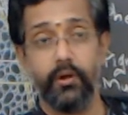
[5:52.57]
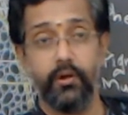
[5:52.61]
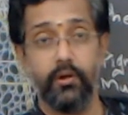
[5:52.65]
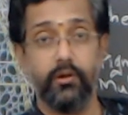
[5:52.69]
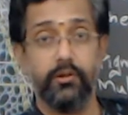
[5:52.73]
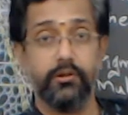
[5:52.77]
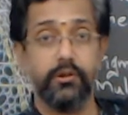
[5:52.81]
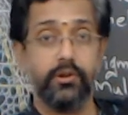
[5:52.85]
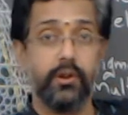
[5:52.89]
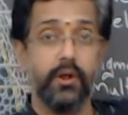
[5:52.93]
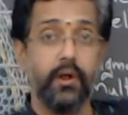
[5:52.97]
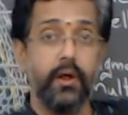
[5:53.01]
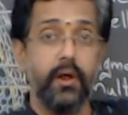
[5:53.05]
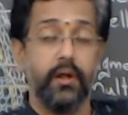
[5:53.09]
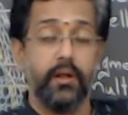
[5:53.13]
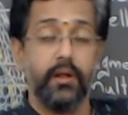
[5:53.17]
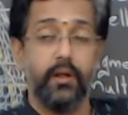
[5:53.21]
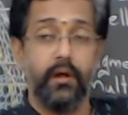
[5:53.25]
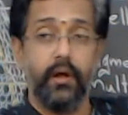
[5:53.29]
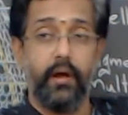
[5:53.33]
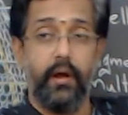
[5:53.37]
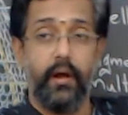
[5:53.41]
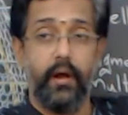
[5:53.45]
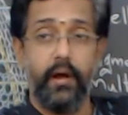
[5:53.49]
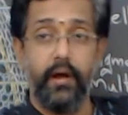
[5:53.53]
because
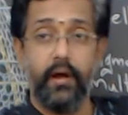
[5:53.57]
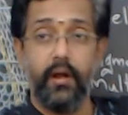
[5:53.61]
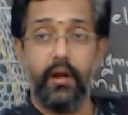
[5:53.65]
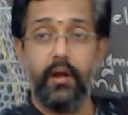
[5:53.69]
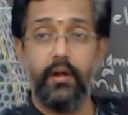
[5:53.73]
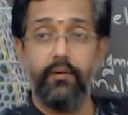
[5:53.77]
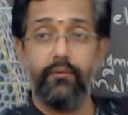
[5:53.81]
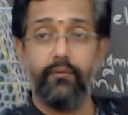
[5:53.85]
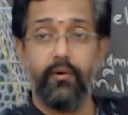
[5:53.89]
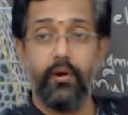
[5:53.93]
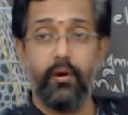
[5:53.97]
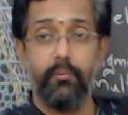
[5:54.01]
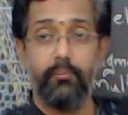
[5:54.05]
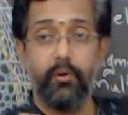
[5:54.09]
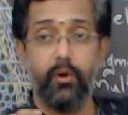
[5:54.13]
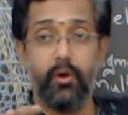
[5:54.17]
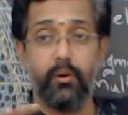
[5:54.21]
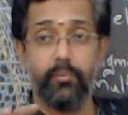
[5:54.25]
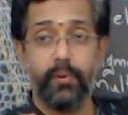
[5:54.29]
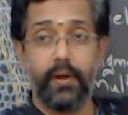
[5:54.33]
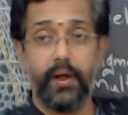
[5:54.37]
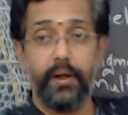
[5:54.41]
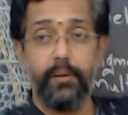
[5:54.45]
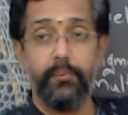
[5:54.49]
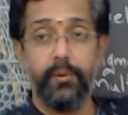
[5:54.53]
the early formed
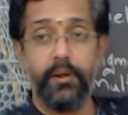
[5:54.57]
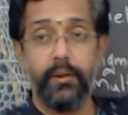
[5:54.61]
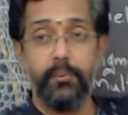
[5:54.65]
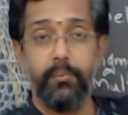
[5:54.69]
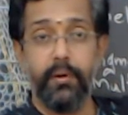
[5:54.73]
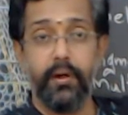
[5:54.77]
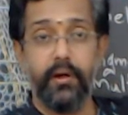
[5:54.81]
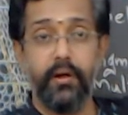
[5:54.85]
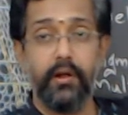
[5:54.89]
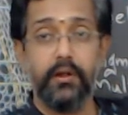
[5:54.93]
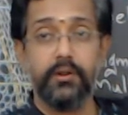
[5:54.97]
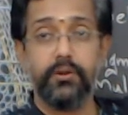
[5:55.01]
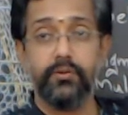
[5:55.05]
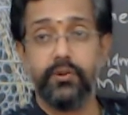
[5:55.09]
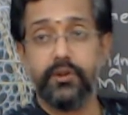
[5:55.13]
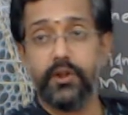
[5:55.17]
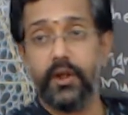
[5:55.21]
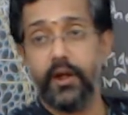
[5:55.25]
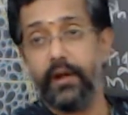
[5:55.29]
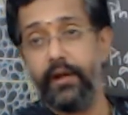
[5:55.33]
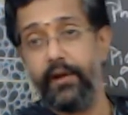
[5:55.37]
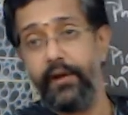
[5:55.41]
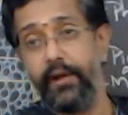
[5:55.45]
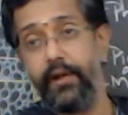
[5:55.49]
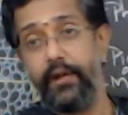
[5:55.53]
or primary bundles which
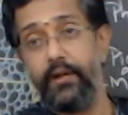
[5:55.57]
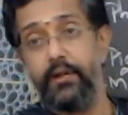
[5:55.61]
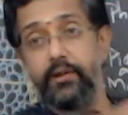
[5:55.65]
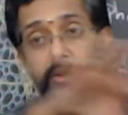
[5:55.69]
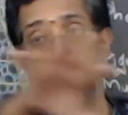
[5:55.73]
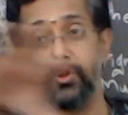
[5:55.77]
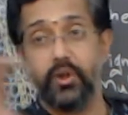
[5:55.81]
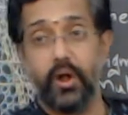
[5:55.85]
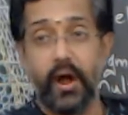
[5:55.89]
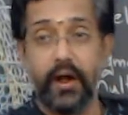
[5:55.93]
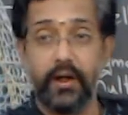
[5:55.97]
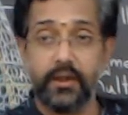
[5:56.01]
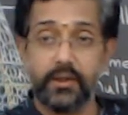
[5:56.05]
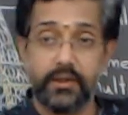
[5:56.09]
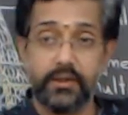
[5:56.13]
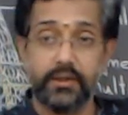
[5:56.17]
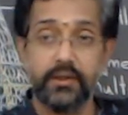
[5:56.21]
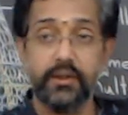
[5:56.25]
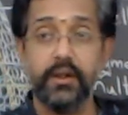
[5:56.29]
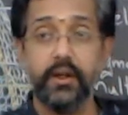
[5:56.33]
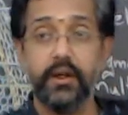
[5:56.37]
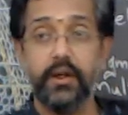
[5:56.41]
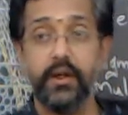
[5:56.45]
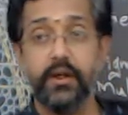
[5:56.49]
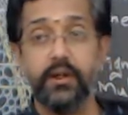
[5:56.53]
are getting
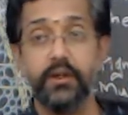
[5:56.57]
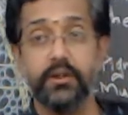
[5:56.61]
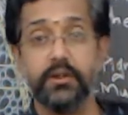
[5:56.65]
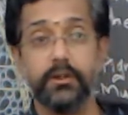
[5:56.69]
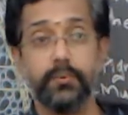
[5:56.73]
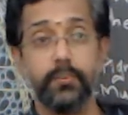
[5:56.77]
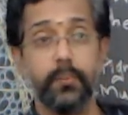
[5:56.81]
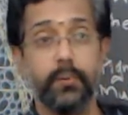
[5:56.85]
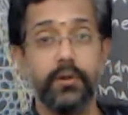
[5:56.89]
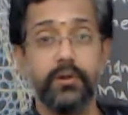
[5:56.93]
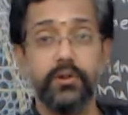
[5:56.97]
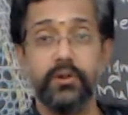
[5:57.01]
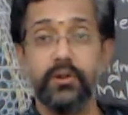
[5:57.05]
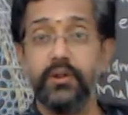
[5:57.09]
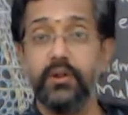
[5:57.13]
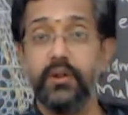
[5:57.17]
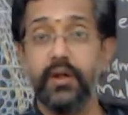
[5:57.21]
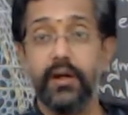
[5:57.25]
scatteredly dispersed in